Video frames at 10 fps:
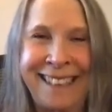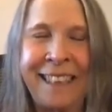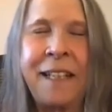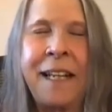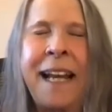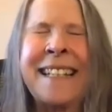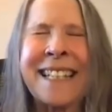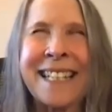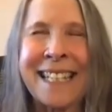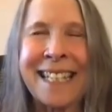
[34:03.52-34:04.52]
and because you're
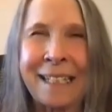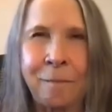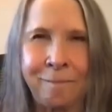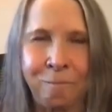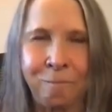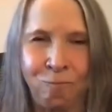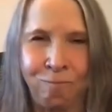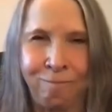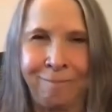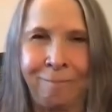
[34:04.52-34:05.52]
really
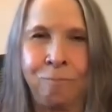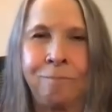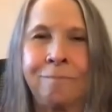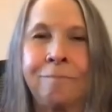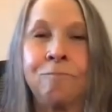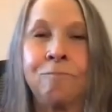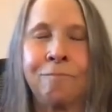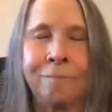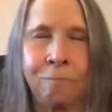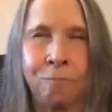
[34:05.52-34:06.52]
checking in and so
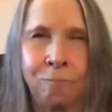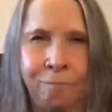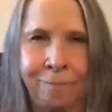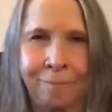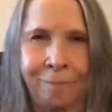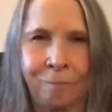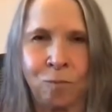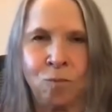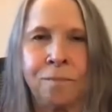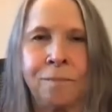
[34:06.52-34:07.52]
you're even able to
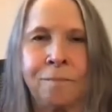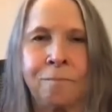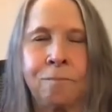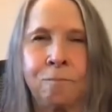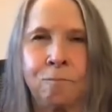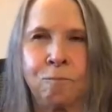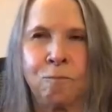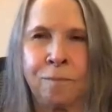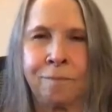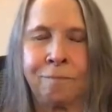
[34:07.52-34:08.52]
feel things that you
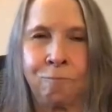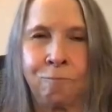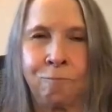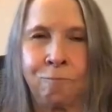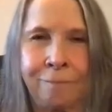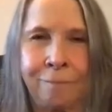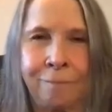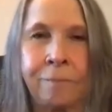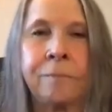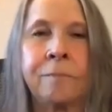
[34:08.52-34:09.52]
maybe wouldn't feel
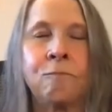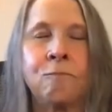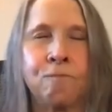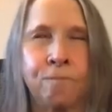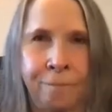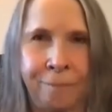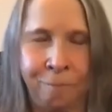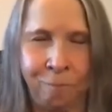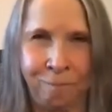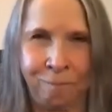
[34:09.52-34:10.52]
in a normal
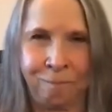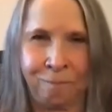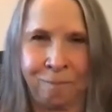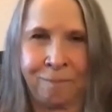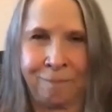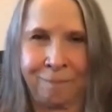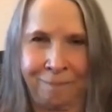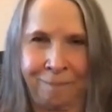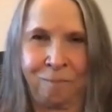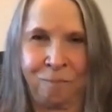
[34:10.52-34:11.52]
setting with
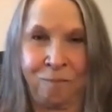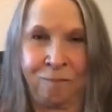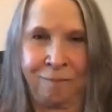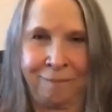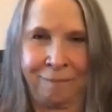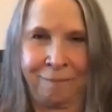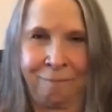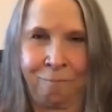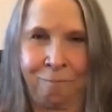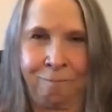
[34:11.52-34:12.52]
uh, you know with a near
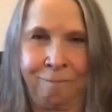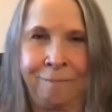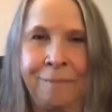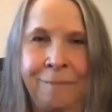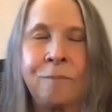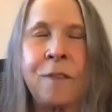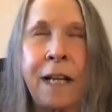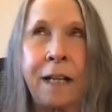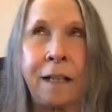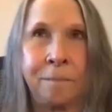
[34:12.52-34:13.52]
stranger
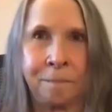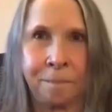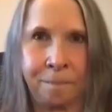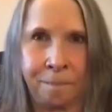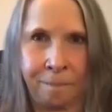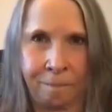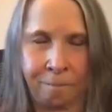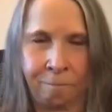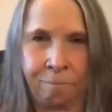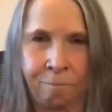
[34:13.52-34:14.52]
and then use
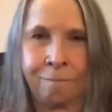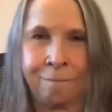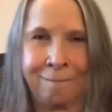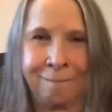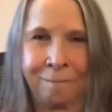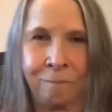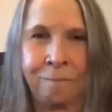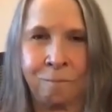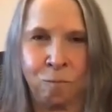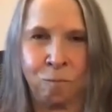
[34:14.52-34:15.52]
that as
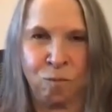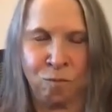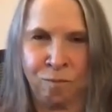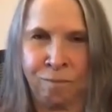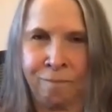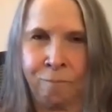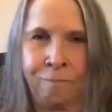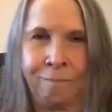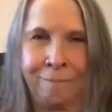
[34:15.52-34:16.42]
like a rep